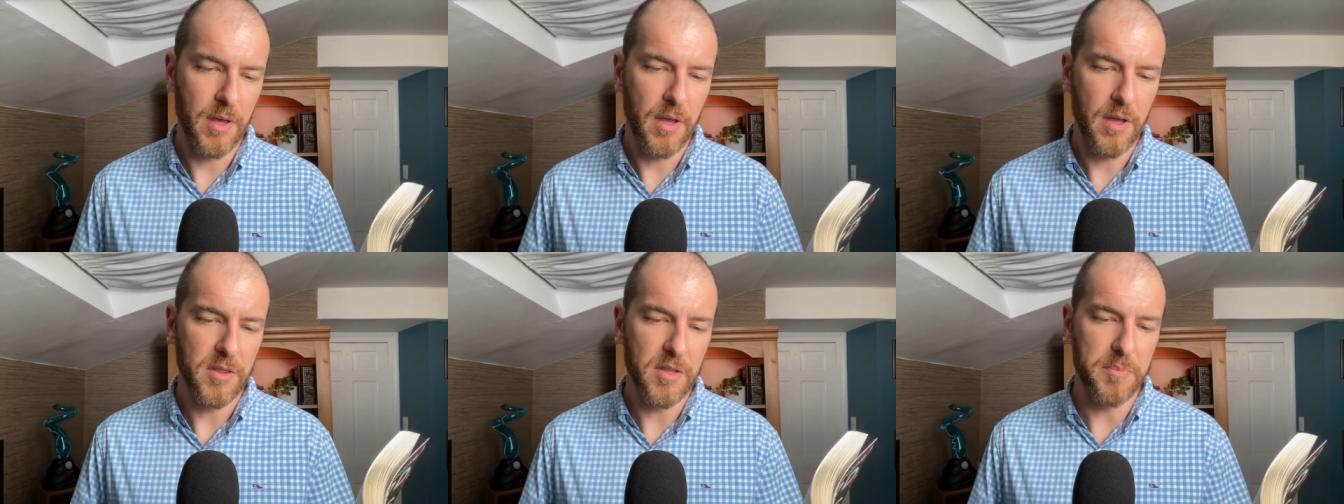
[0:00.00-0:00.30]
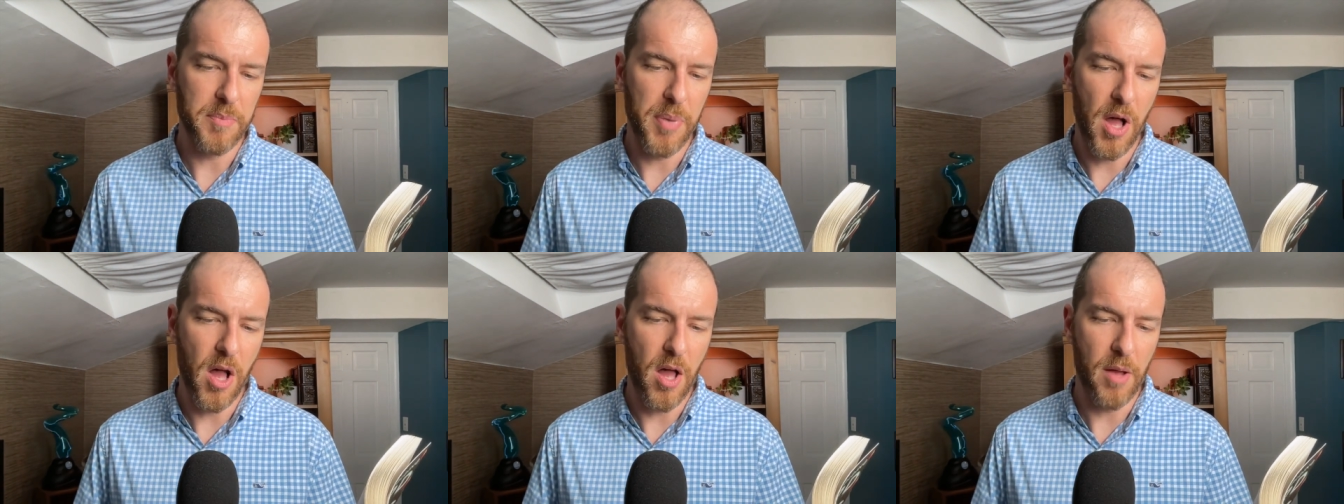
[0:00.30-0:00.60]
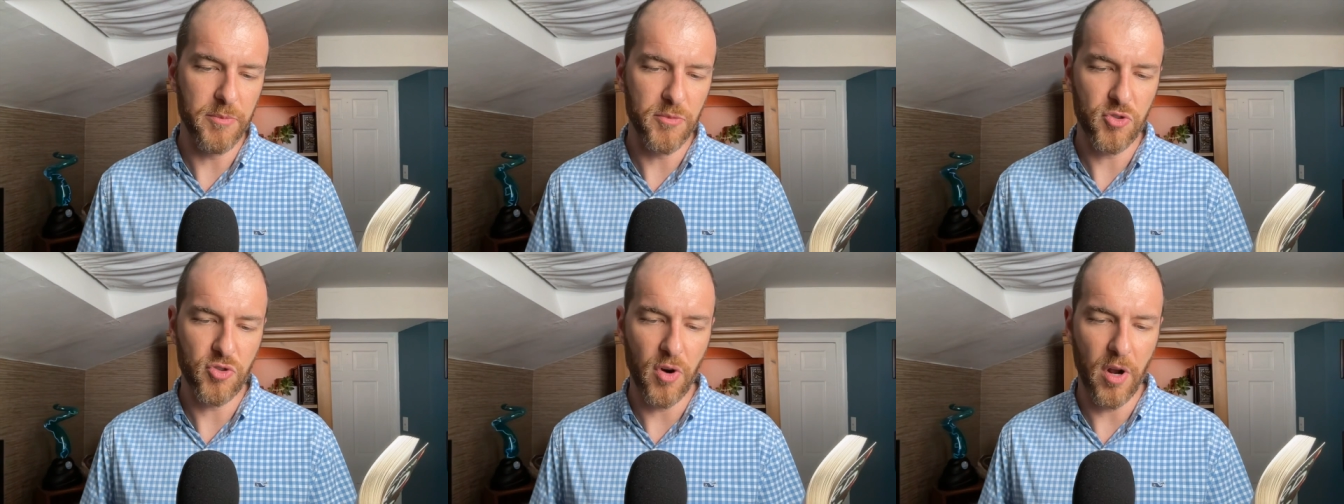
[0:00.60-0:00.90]
The
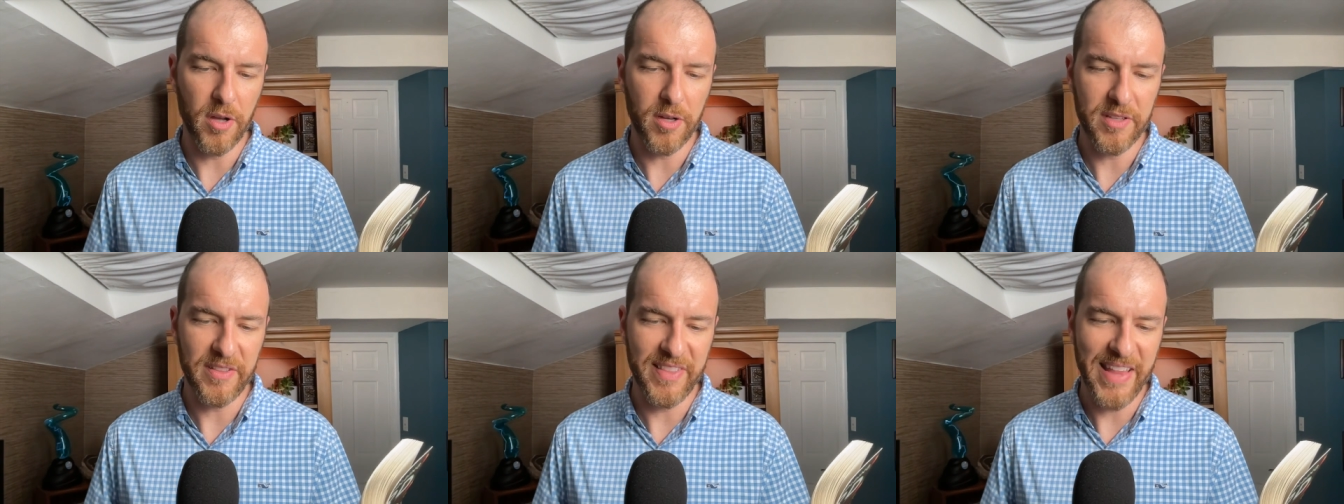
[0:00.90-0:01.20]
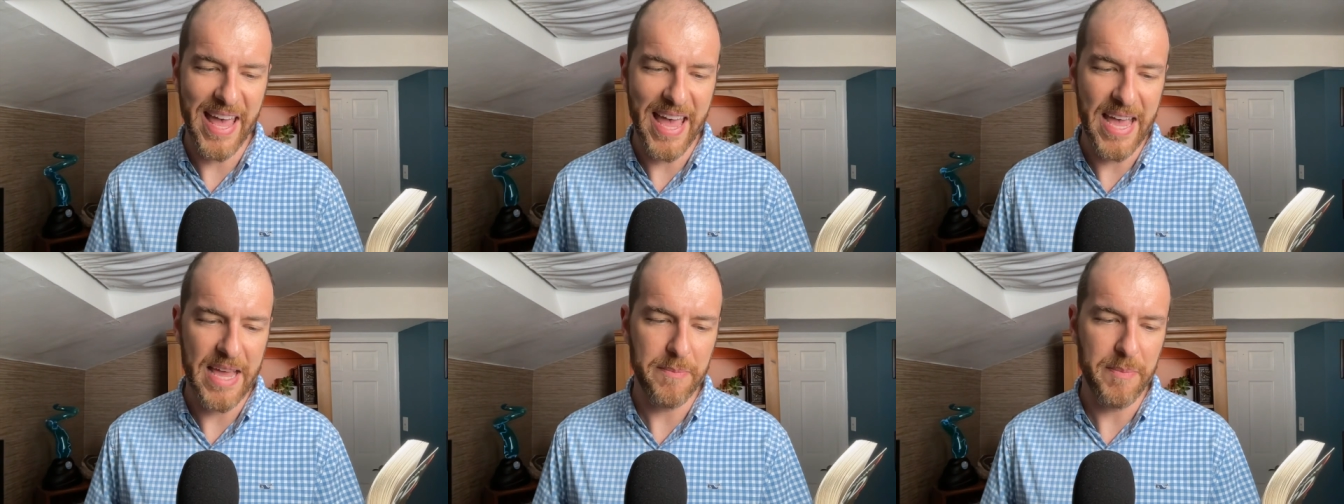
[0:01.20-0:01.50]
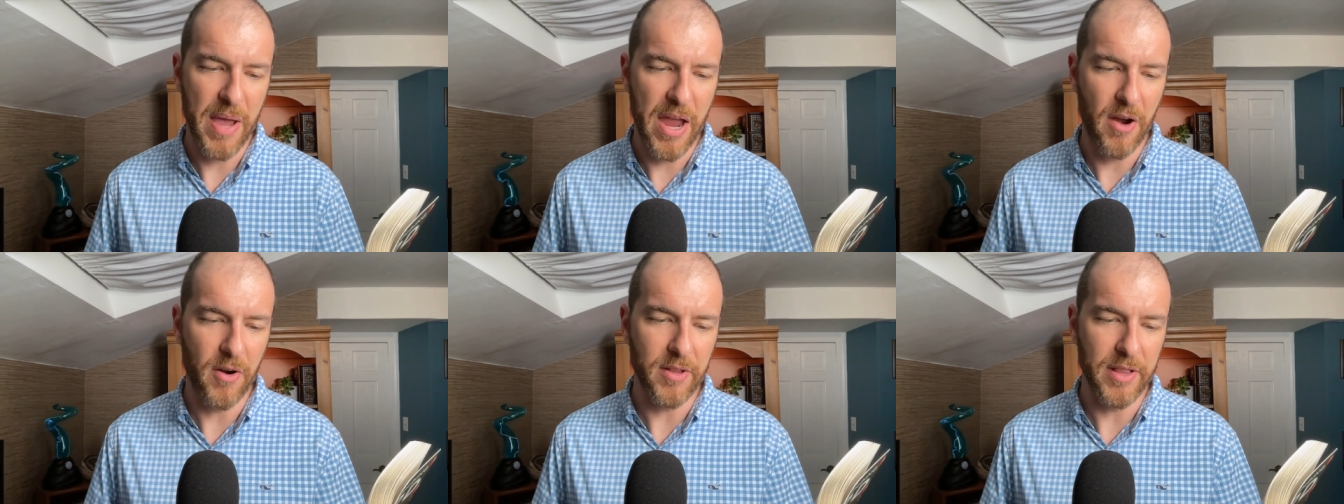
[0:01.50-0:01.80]
palm trunk lay
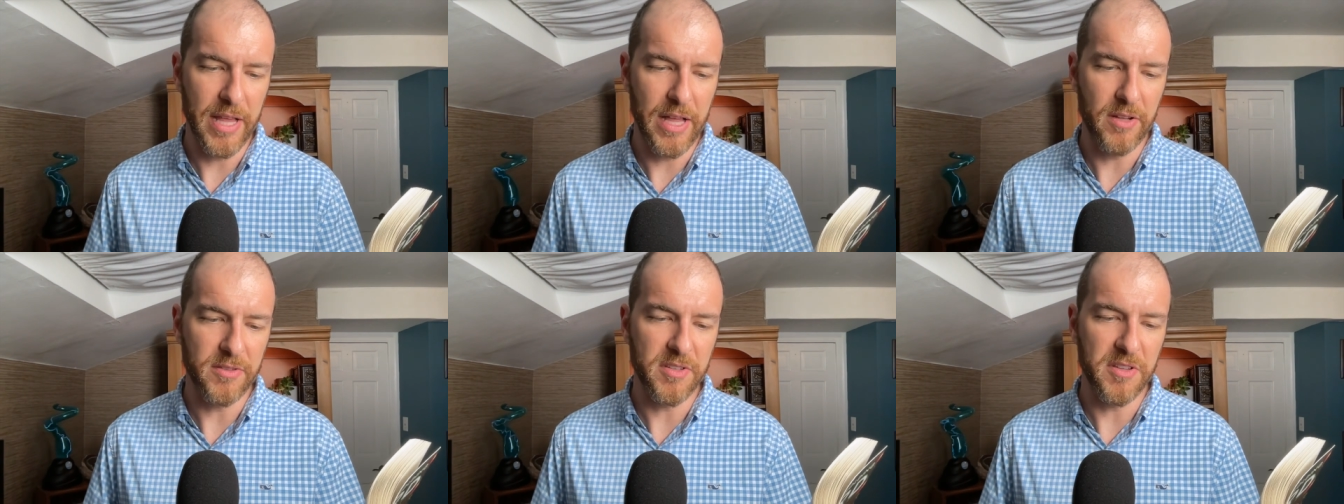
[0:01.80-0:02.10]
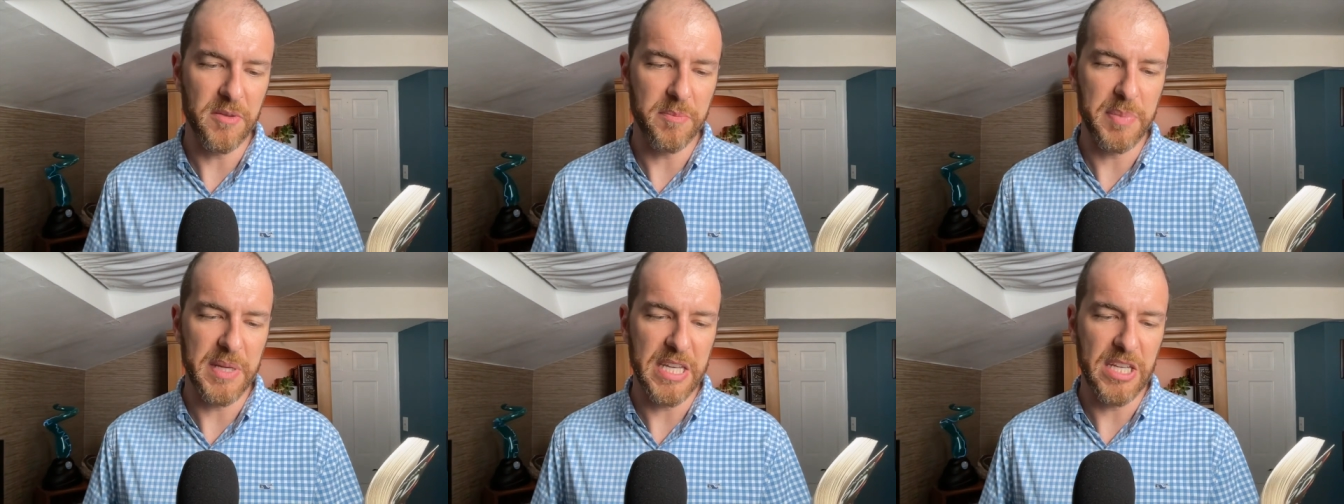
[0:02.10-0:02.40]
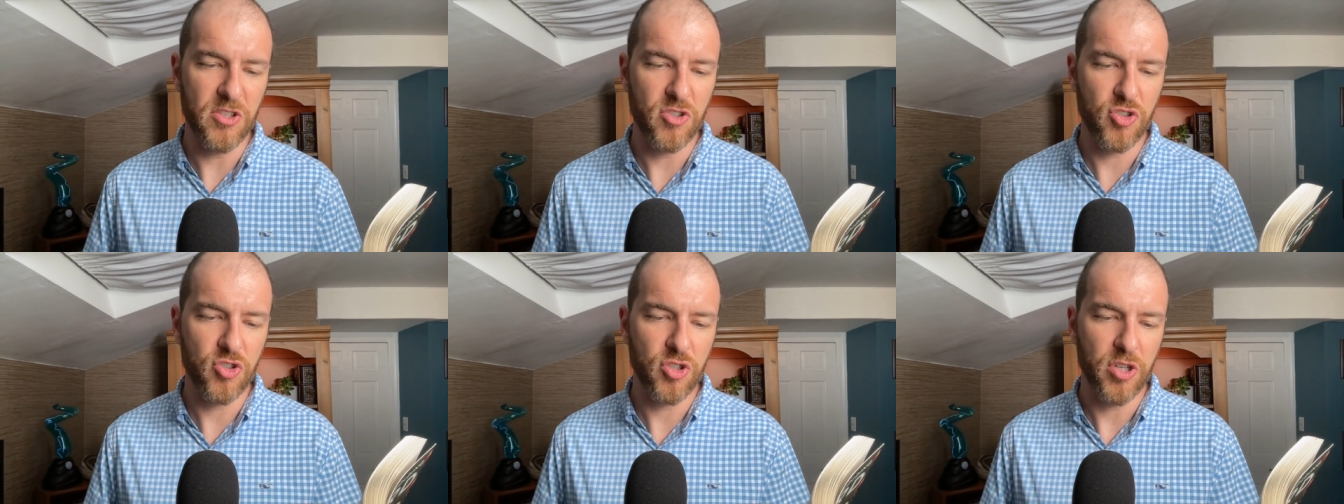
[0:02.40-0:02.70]
parallel to the
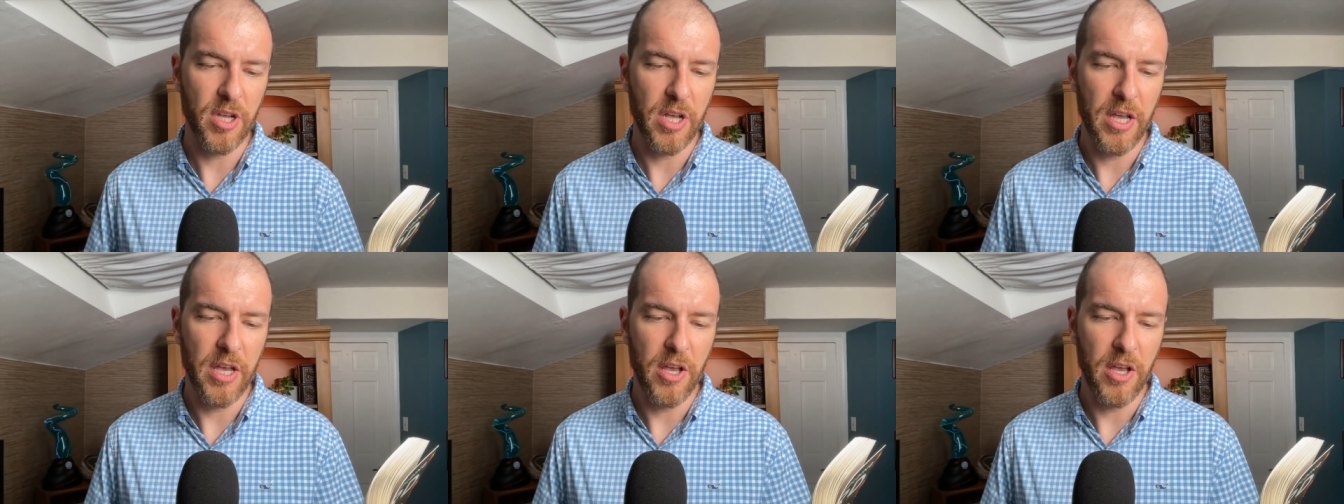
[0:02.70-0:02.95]
beach,